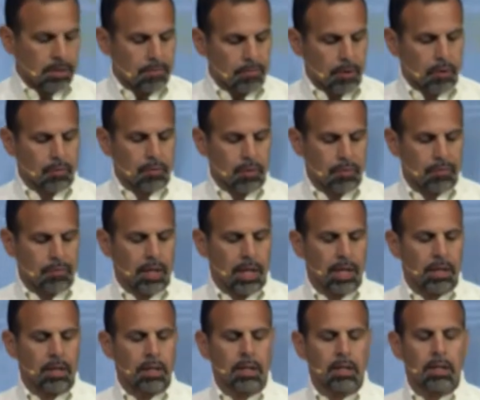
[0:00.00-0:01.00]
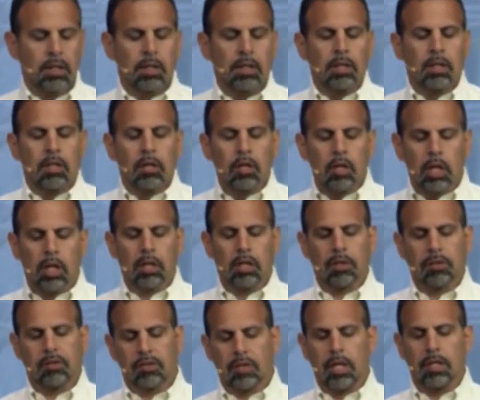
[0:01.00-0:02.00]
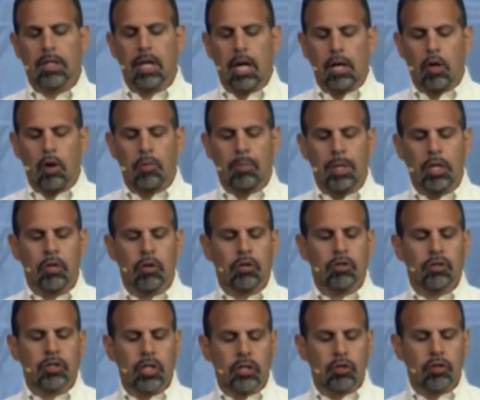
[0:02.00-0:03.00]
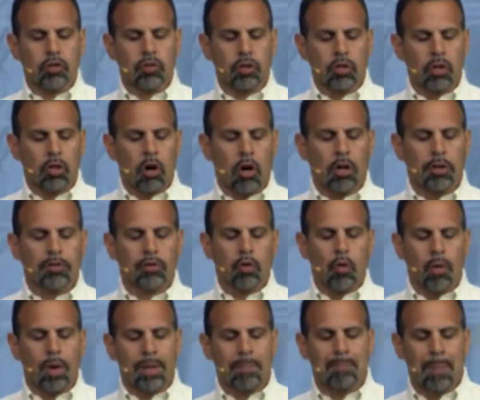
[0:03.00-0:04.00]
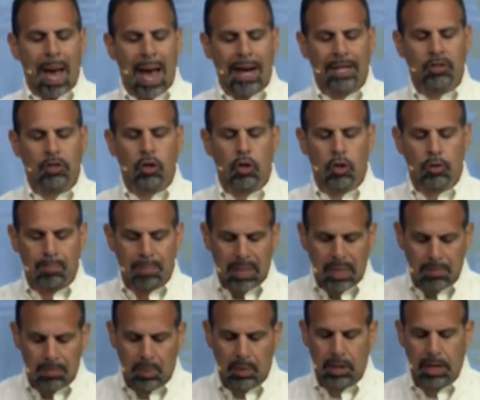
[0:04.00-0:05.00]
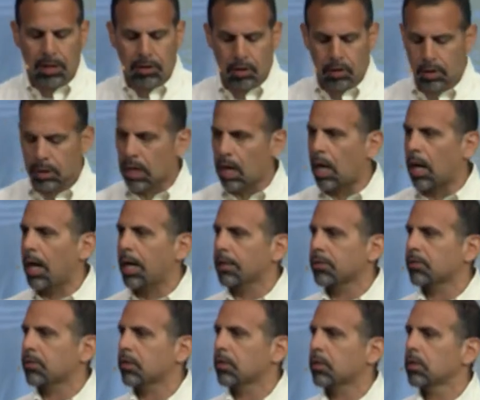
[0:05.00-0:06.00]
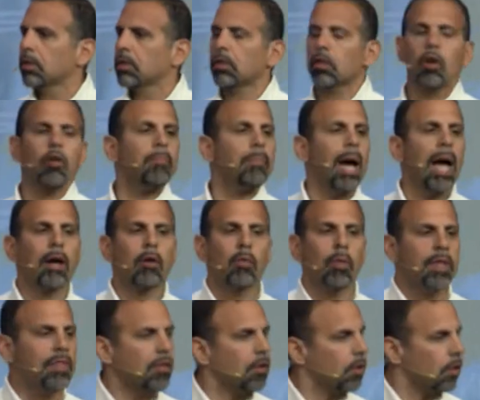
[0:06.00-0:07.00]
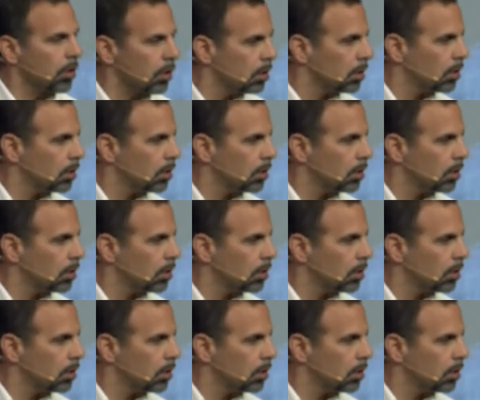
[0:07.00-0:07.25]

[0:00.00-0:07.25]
Verse 15, look, said Naomi, your sister-in-law is going back to her people and her gods. Go back with her.